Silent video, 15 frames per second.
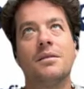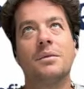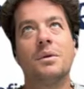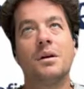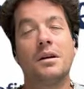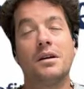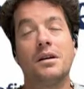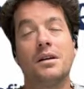
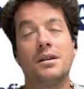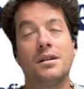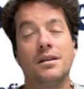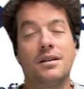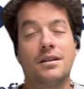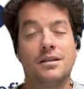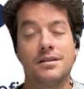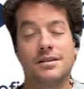Well,
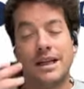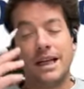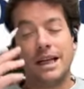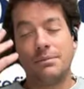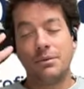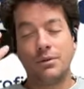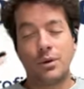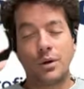a
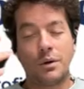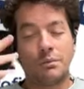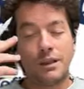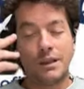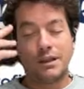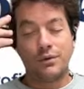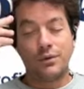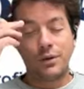statement or a
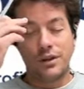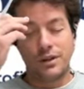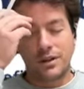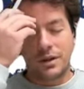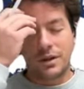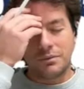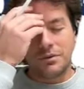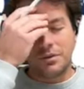metaphor that
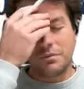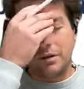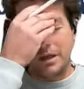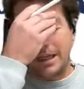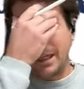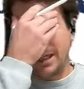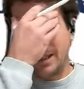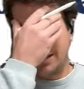comes to
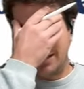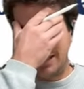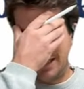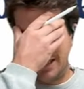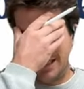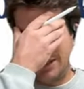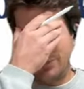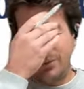mind is
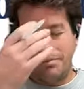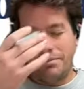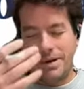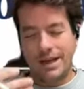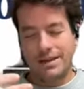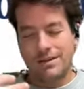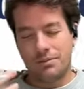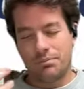that it
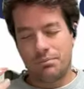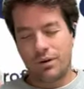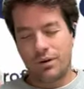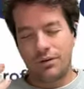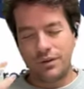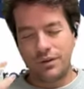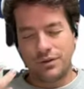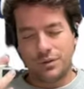remains a
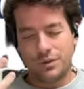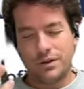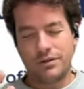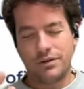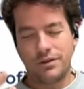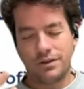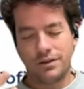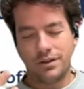
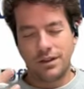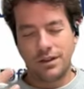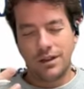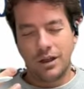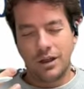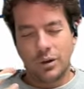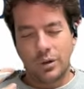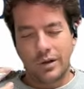profit-driven
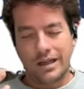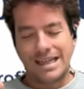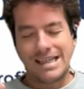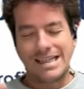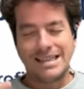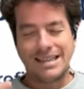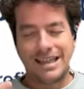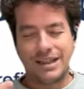
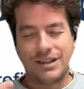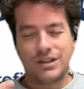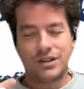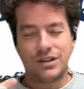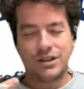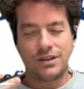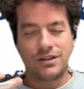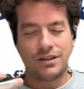
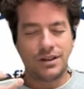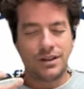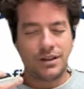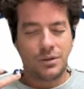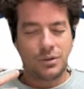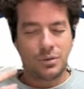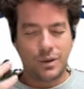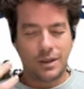organization
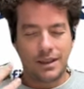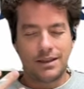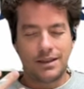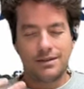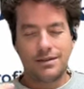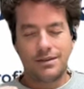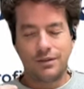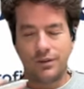
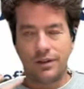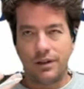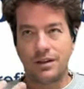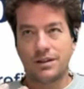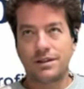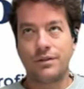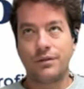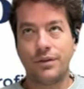with the
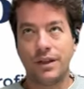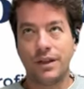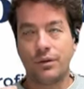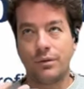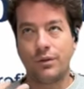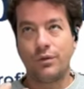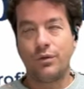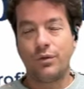philosophy
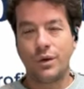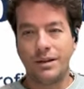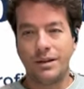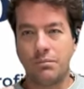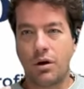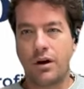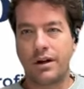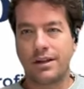of a free
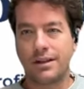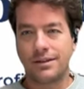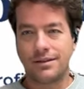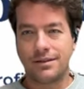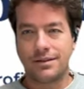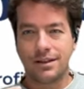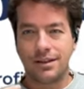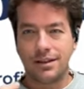market
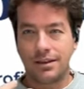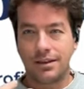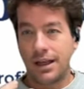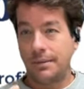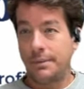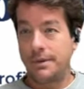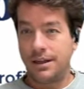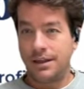
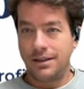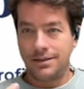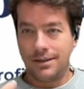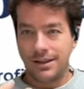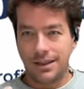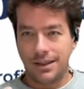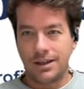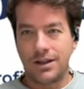
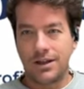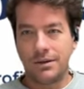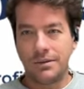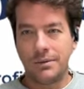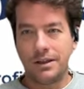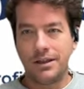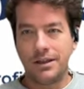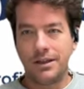capitalistic
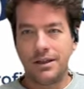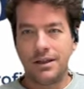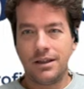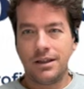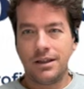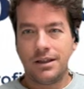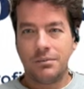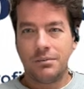economy,
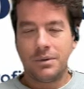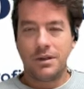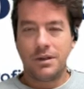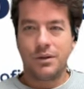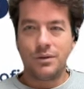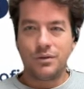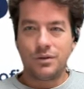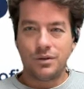but
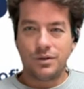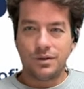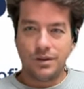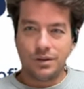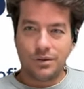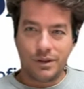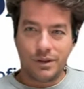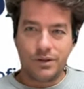you
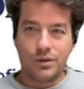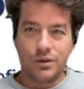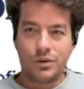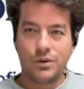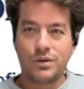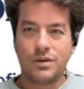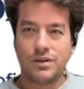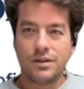
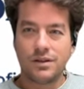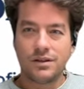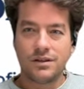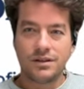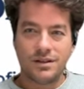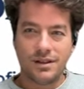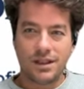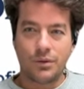reduce the
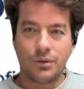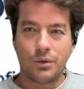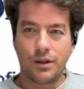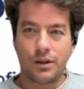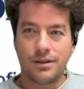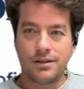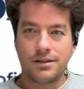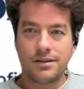
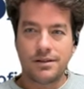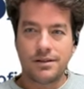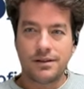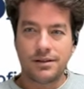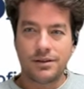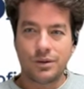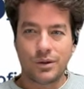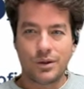steroids,
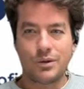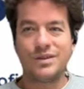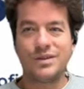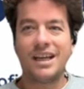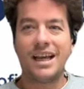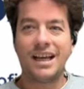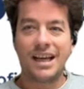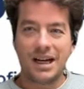or you
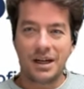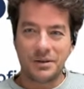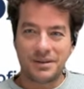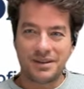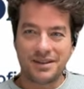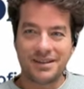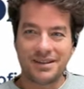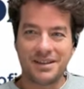take
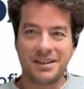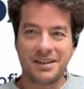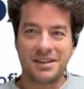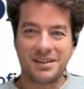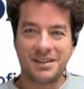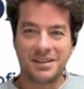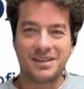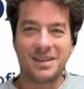out
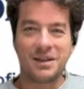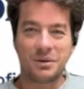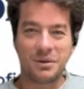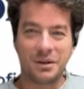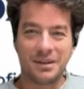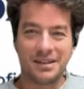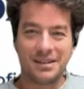the steroids.